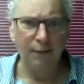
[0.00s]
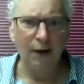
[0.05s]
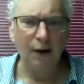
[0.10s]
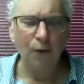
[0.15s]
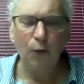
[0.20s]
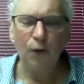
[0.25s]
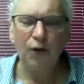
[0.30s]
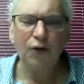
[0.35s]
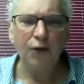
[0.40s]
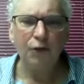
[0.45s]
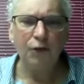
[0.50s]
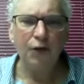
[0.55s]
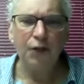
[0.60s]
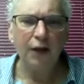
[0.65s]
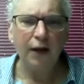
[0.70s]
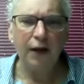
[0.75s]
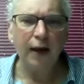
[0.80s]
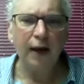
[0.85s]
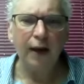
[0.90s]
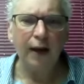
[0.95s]
on which
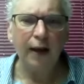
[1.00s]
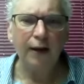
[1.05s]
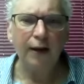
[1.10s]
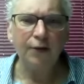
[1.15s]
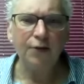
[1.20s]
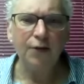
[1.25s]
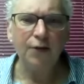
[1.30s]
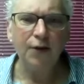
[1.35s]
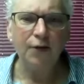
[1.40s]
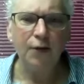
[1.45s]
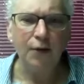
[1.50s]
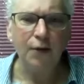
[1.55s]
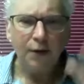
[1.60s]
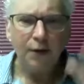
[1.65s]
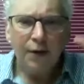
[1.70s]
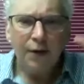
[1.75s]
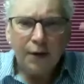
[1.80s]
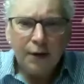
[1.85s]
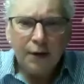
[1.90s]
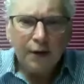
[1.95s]
everything hangs, you know, that
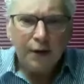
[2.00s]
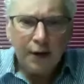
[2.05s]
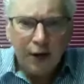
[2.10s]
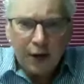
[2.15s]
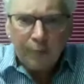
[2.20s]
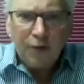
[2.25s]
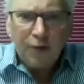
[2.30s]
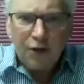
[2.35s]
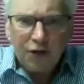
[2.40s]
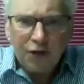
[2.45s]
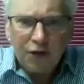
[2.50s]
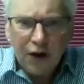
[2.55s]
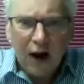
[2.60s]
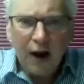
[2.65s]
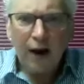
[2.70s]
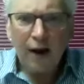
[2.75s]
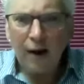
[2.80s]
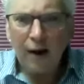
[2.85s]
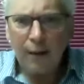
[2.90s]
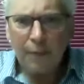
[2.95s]
keeps the
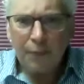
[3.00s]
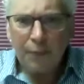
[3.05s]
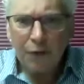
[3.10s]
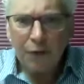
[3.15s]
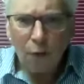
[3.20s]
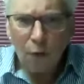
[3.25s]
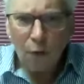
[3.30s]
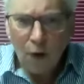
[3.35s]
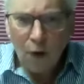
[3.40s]
sky up and the